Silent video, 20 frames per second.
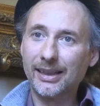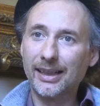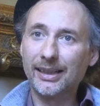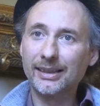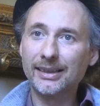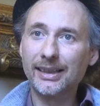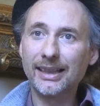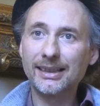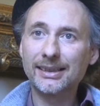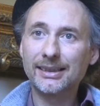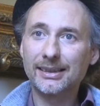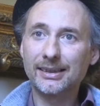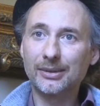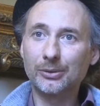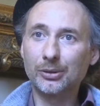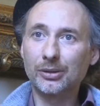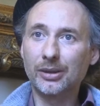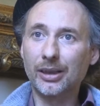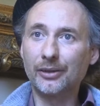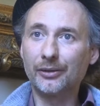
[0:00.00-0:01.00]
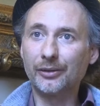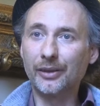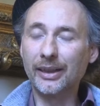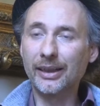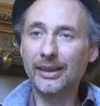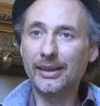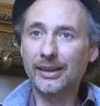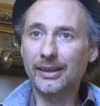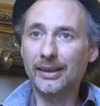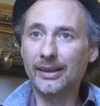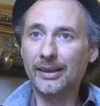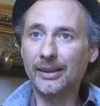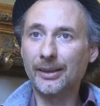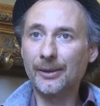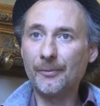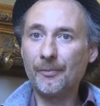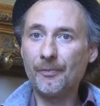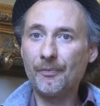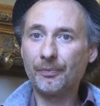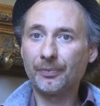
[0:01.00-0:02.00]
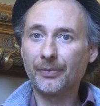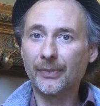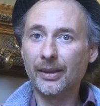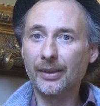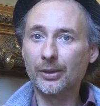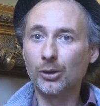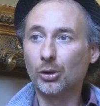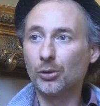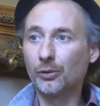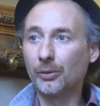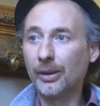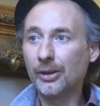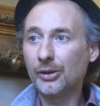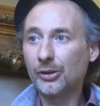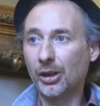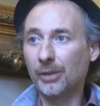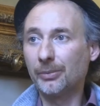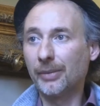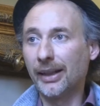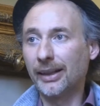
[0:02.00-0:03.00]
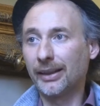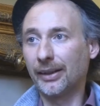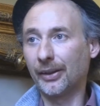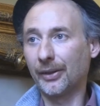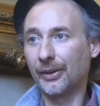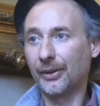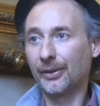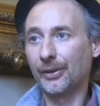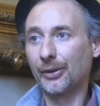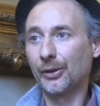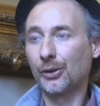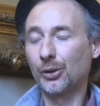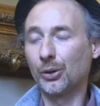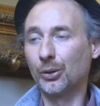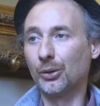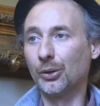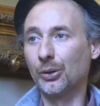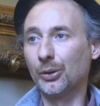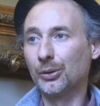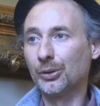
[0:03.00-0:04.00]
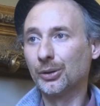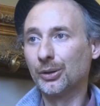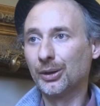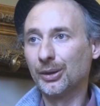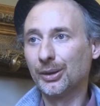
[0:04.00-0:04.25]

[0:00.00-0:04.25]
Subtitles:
And that's what I think a documentary maker should do.